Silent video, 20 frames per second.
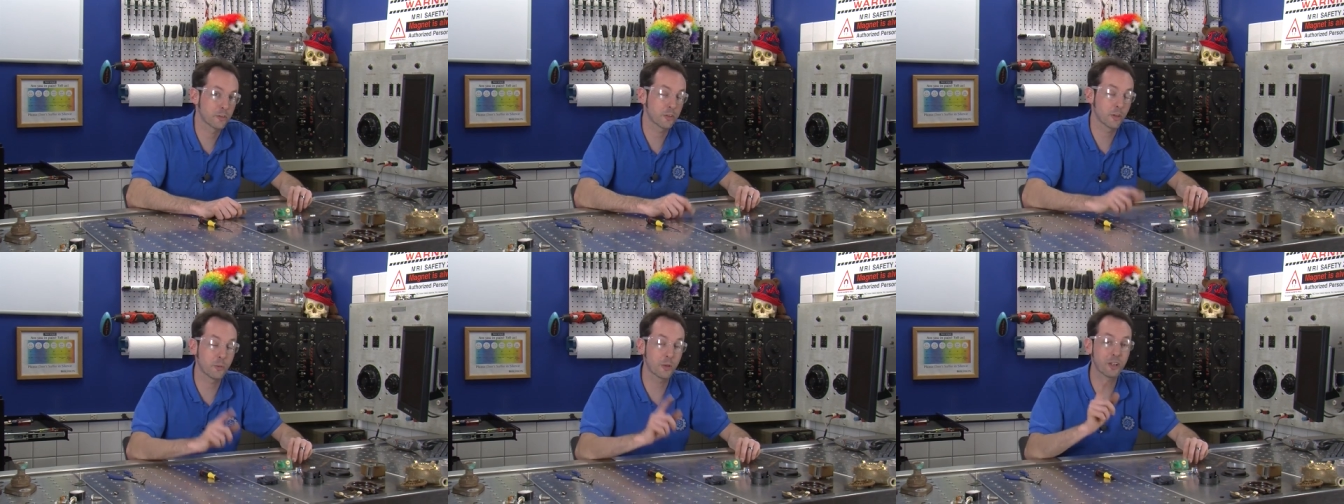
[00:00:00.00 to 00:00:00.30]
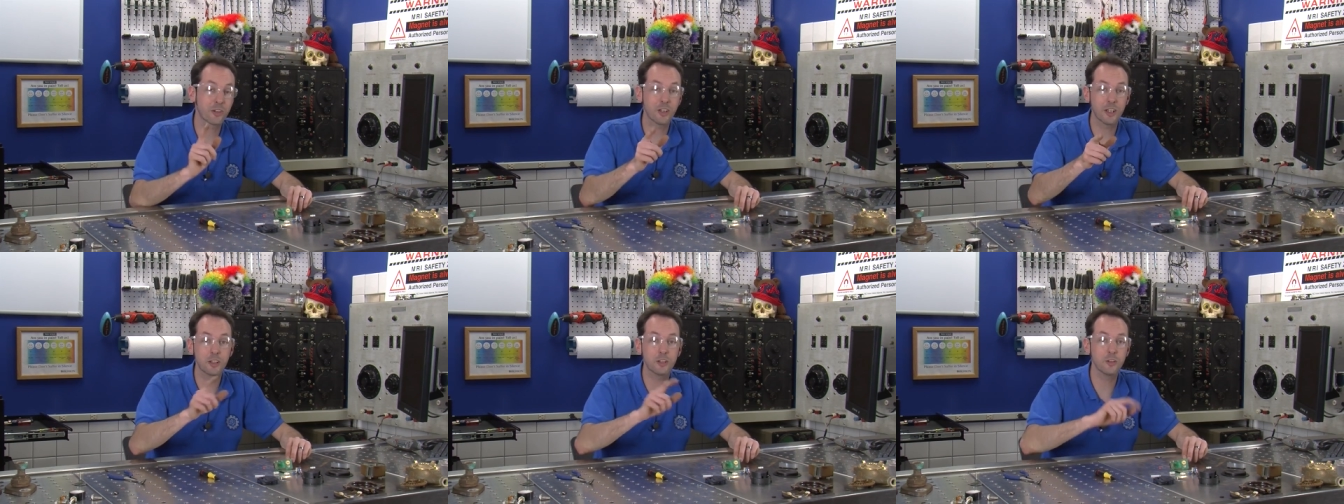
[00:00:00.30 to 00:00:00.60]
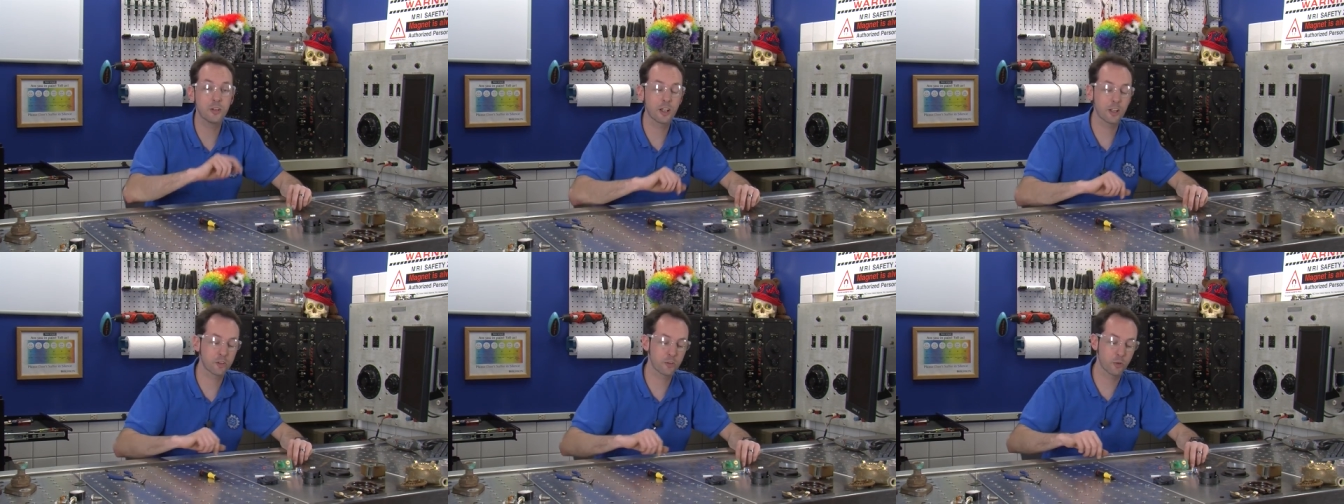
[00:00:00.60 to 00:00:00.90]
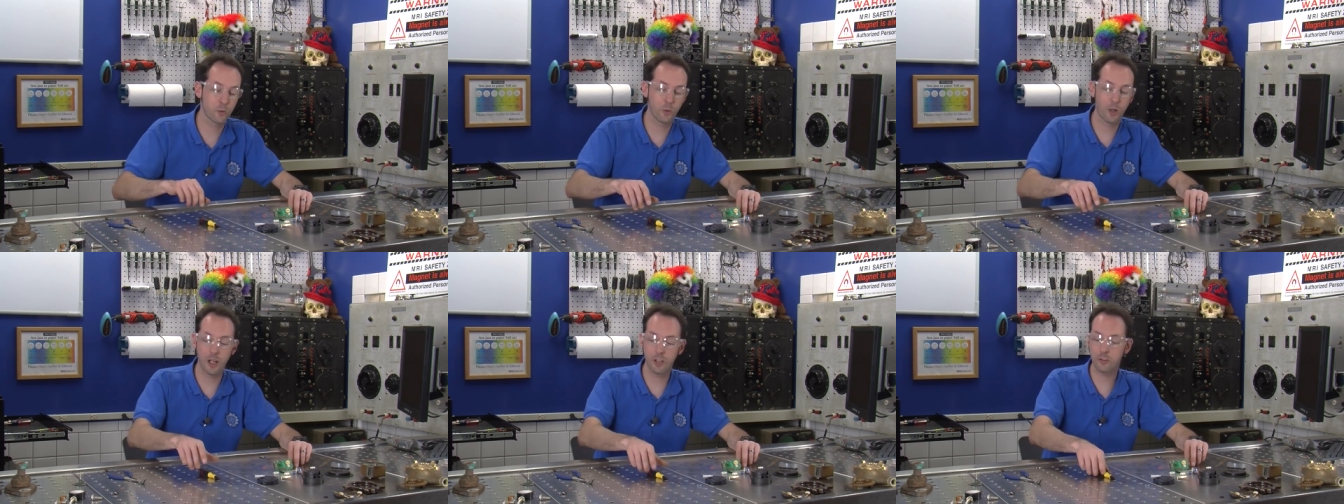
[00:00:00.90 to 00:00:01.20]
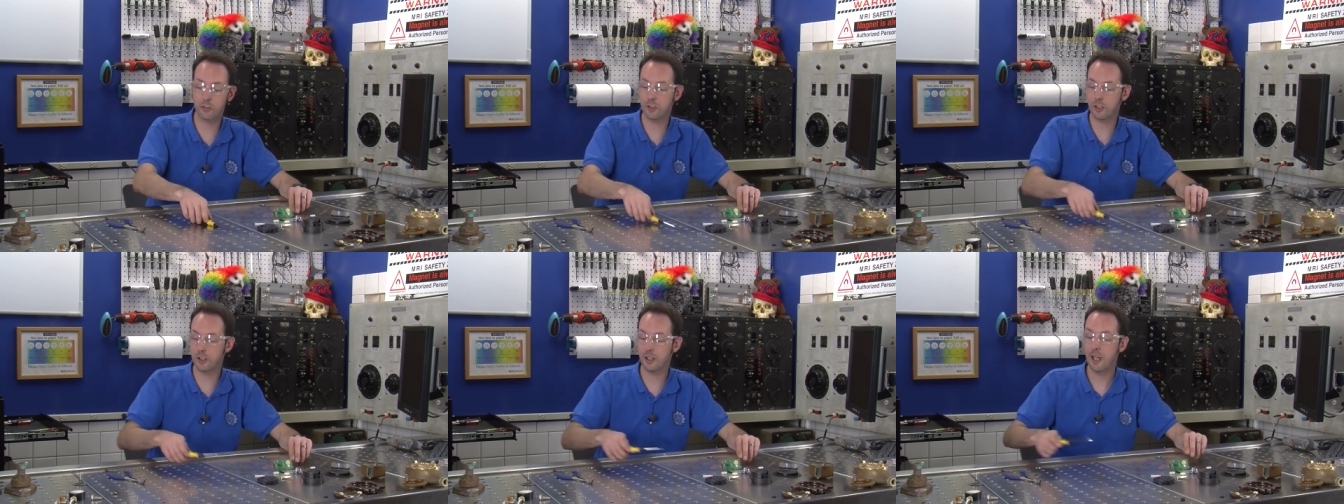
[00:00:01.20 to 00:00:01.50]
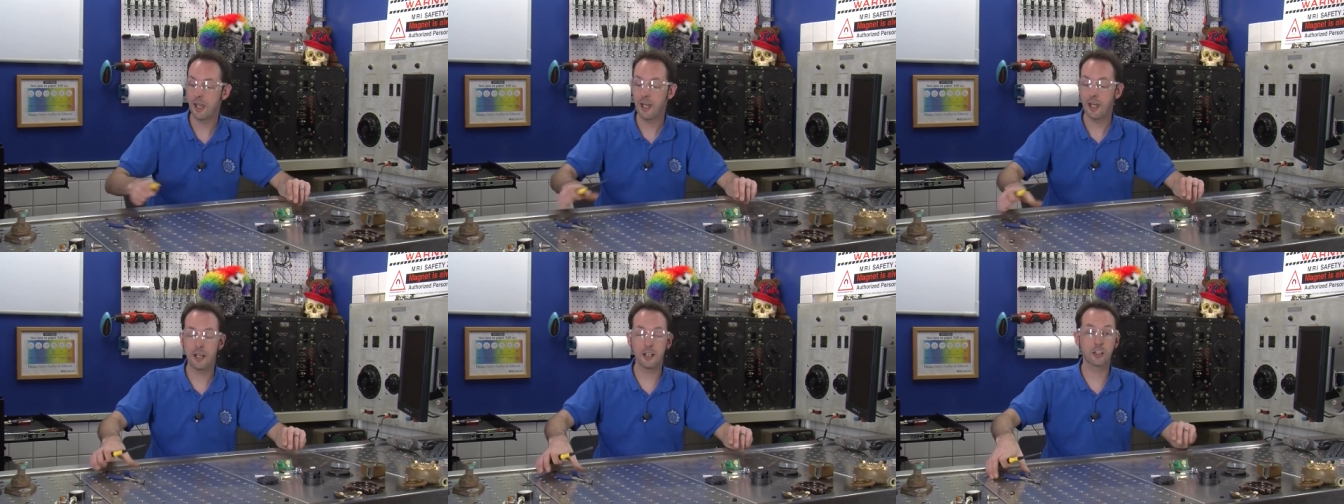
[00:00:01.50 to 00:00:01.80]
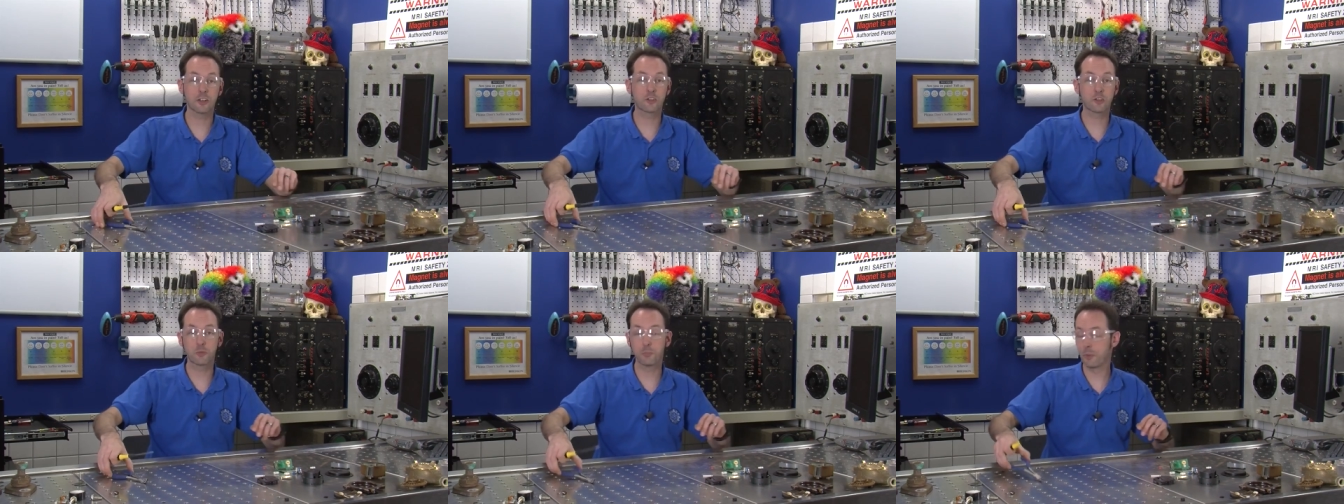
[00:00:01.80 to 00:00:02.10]
So I want to thank you guys for watching and
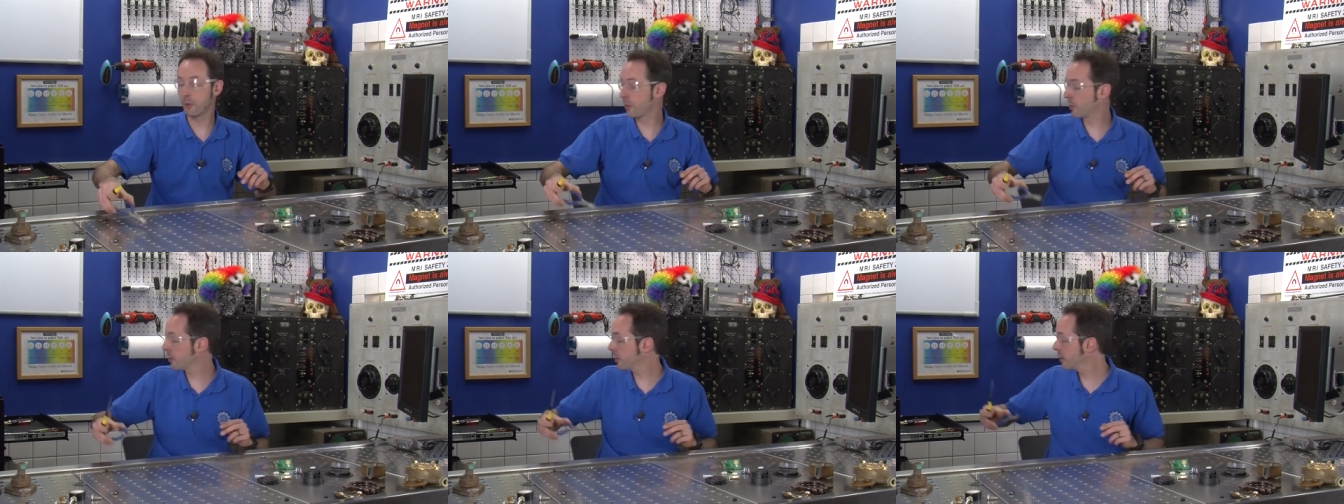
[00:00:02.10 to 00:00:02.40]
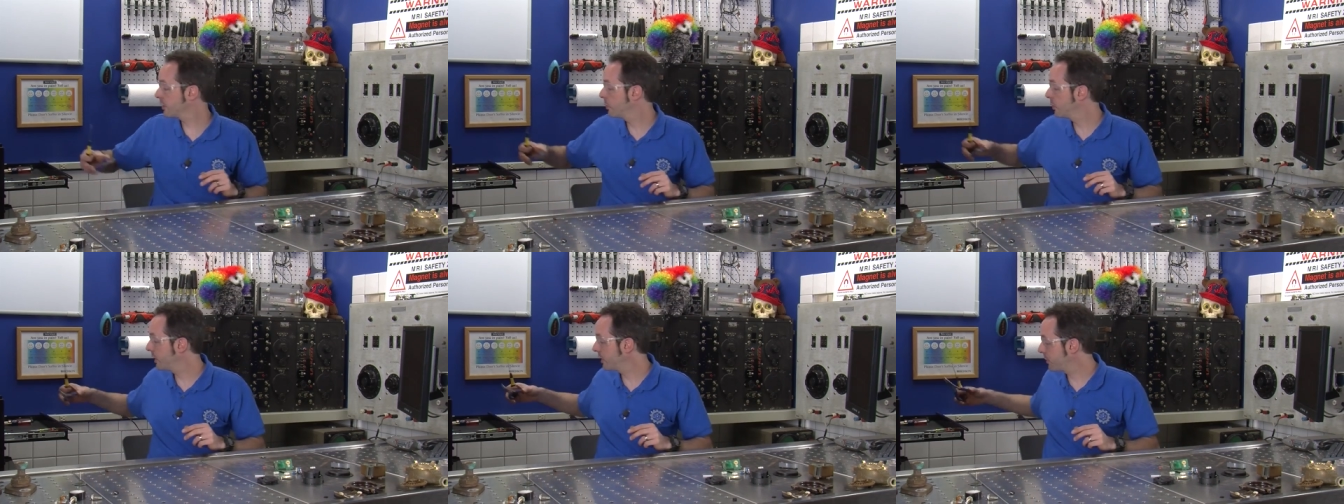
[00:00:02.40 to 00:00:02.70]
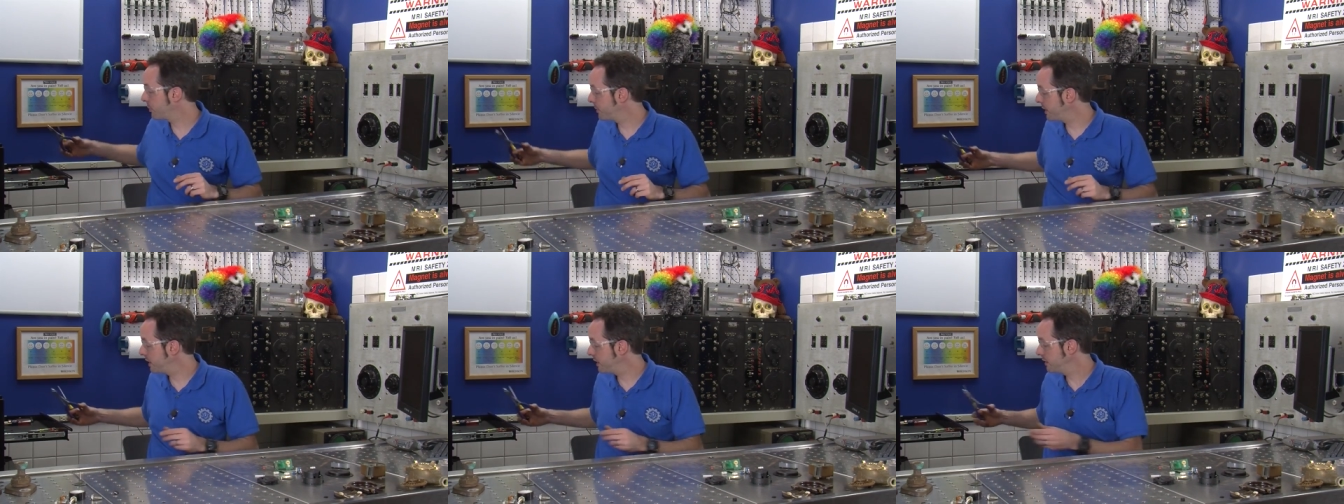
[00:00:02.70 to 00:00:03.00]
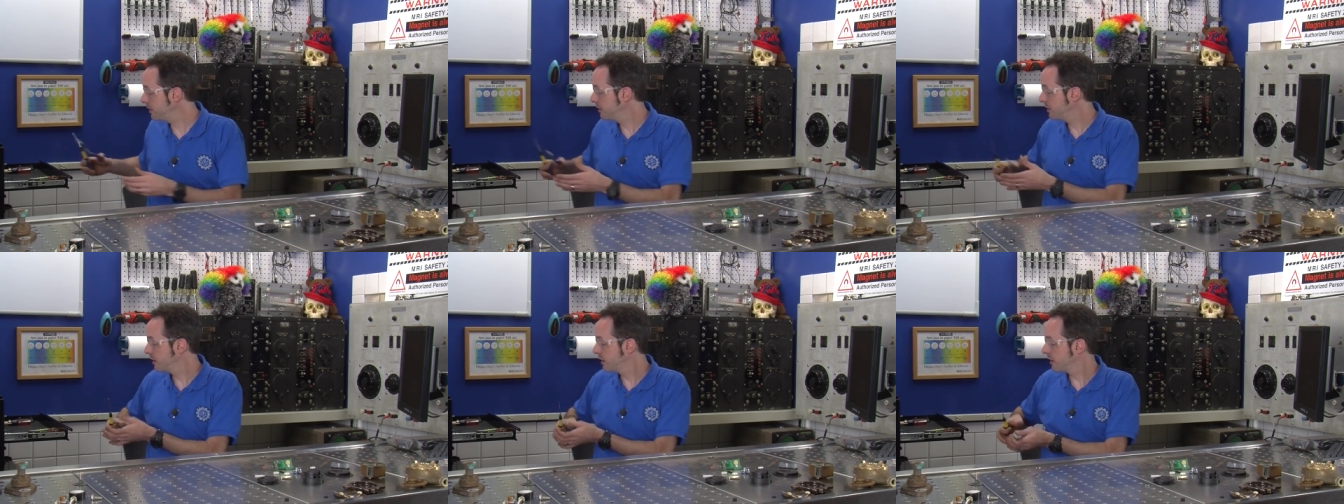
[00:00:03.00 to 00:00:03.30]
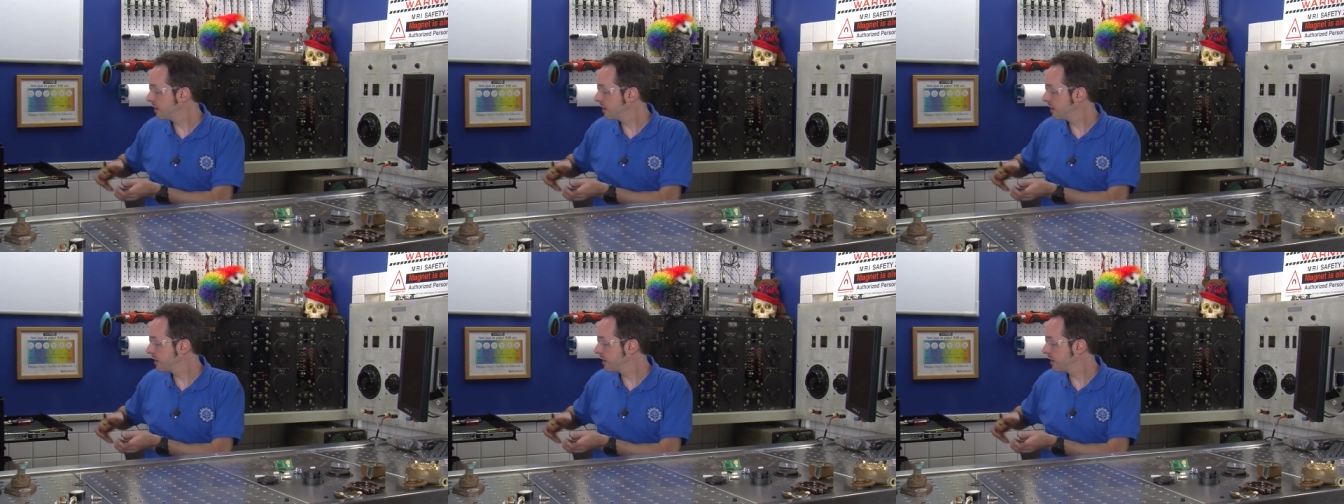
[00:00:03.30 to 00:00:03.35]
exploring with me.